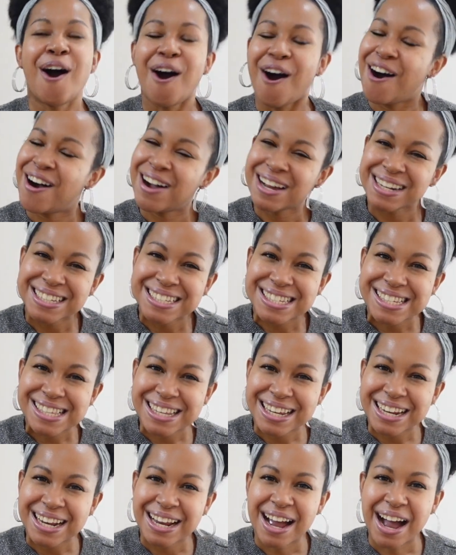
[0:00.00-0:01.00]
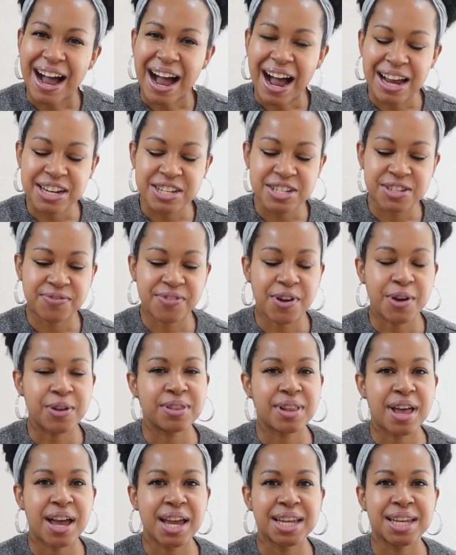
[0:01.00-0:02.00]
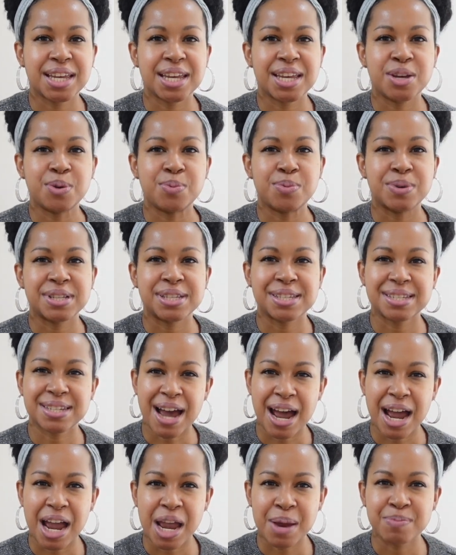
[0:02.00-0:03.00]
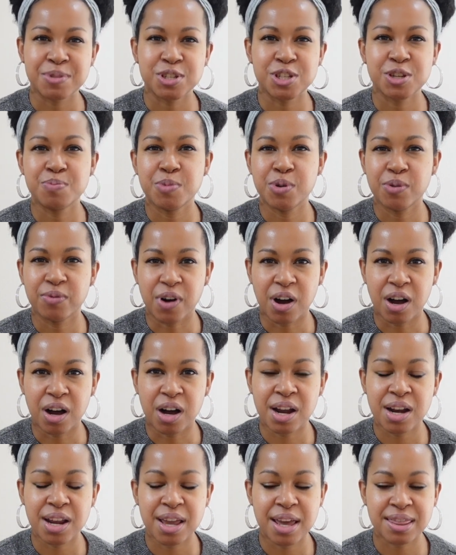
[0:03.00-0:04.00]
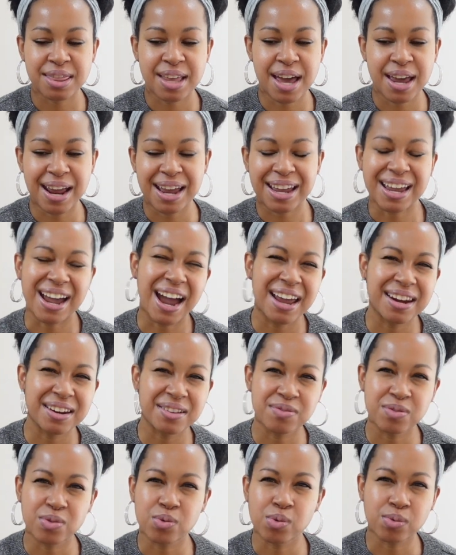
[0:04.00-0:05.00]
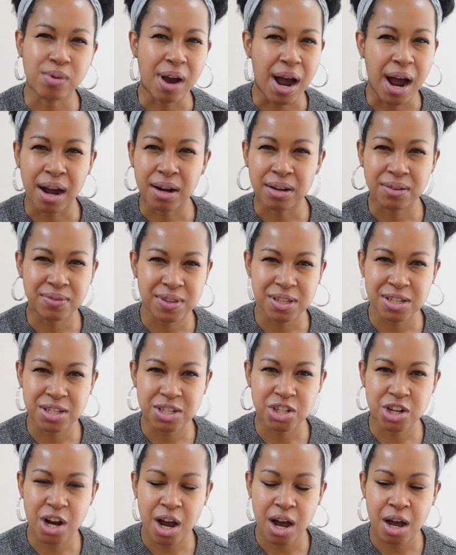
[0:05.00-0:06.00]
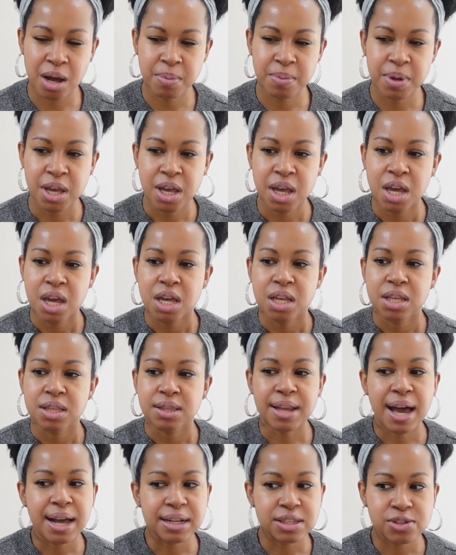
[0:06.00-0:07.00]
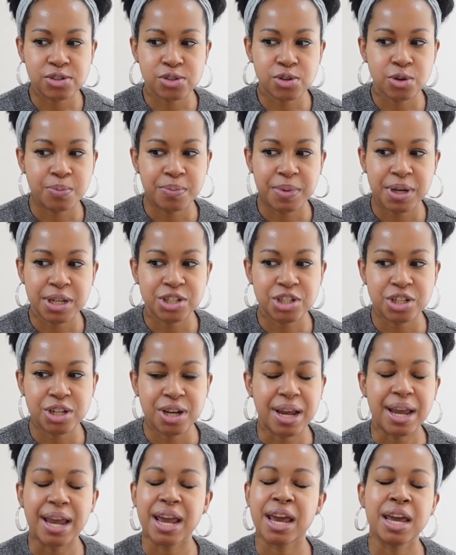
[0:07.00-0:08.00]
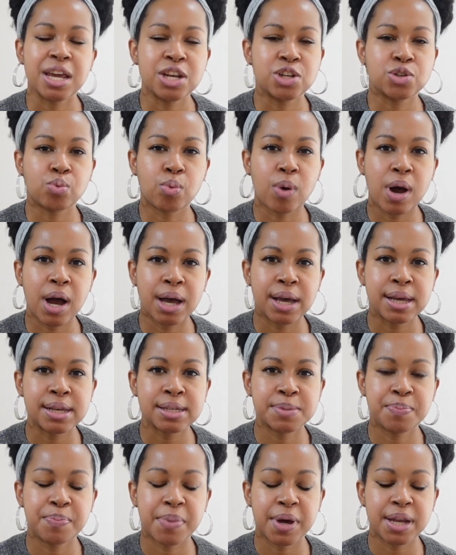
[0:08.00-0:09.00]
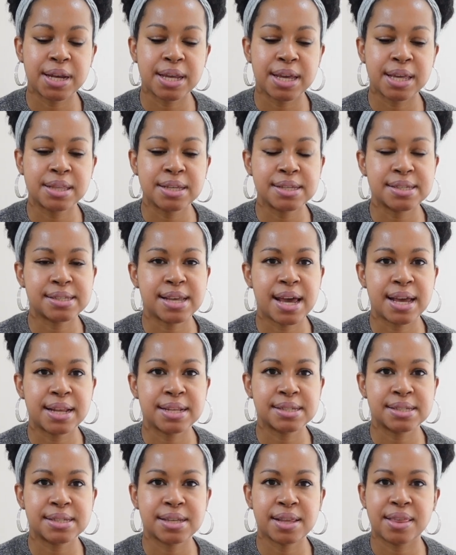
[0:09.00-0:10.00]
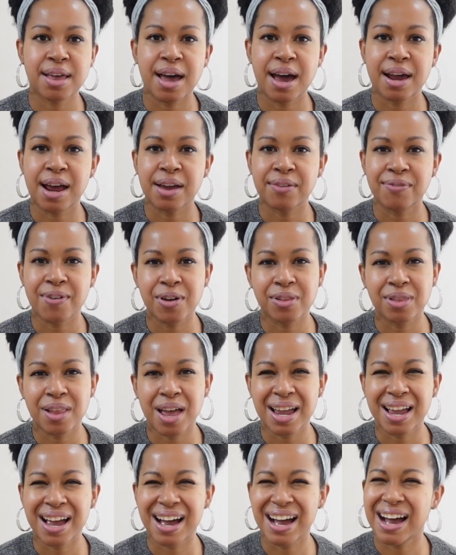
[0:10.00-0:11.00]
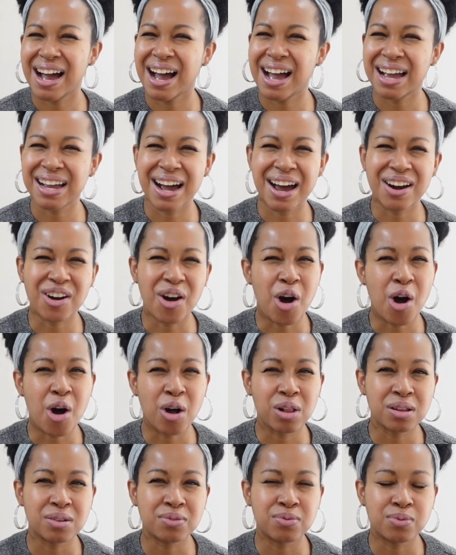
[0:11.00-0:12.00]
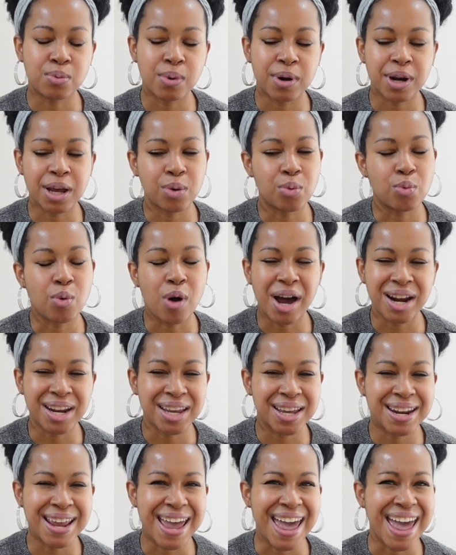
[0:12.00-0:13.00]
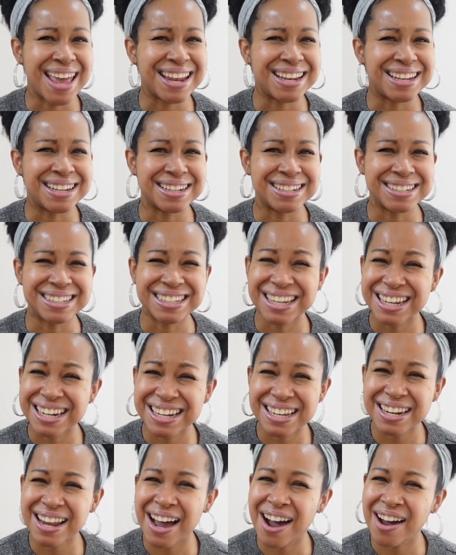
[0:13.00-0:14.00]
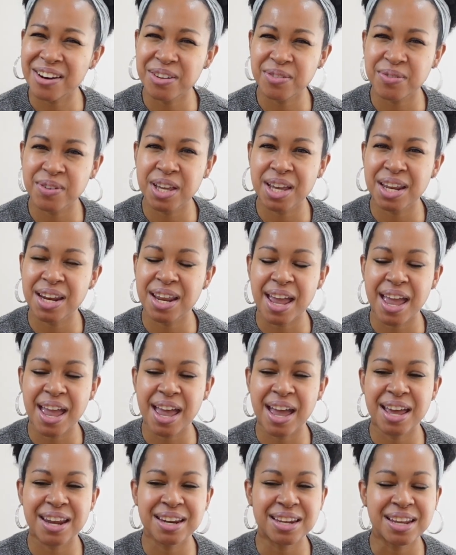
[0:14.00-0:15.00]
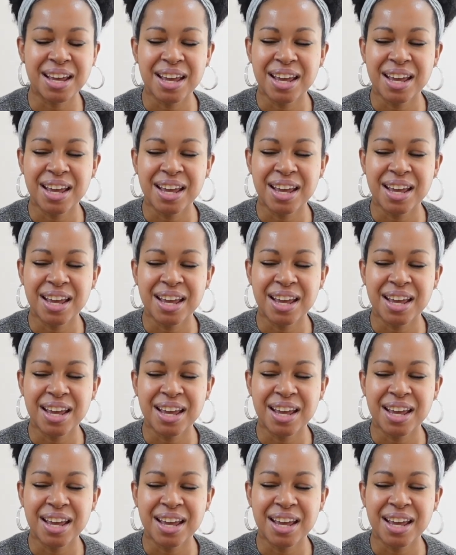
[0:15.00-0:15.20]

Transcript: Honestly, I just felt like it was time to move on and that I kind of grew out of this job. Not so much age-wise, but in the sense that I felt like I got all of what I wanted and needed out of it. And,